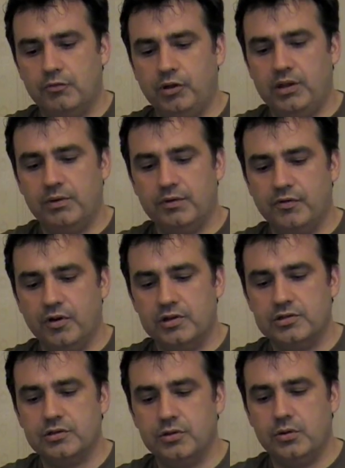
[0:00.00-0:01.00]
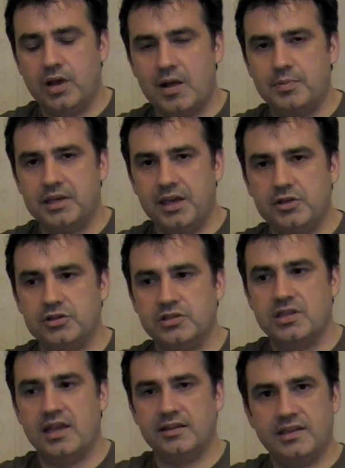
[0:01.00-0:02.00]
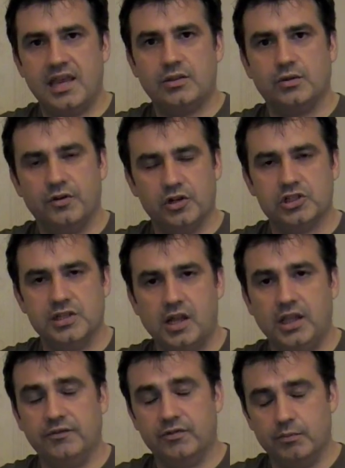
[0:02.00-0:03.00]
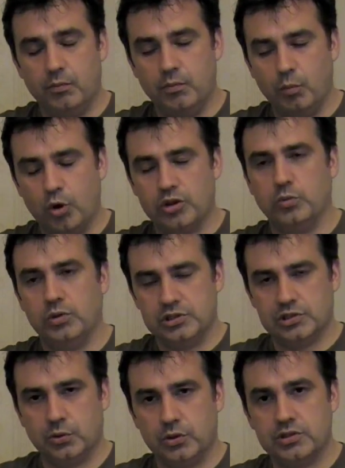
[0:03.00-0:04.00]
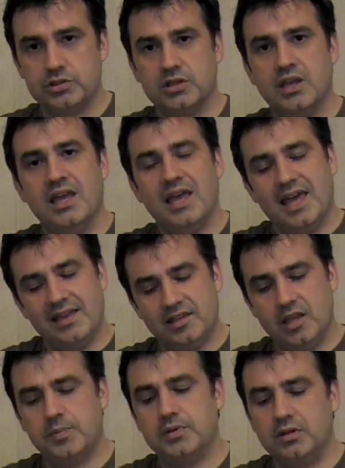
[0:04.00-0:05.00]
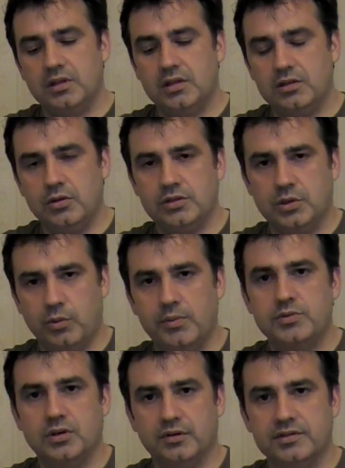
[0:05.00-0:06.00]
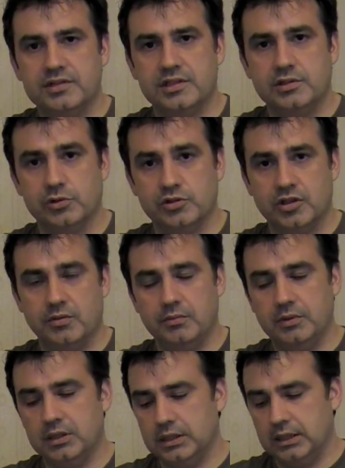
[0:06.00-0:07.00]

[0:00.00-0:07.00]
really refers to applications that take their functionality from more than one source, and typically using web services or some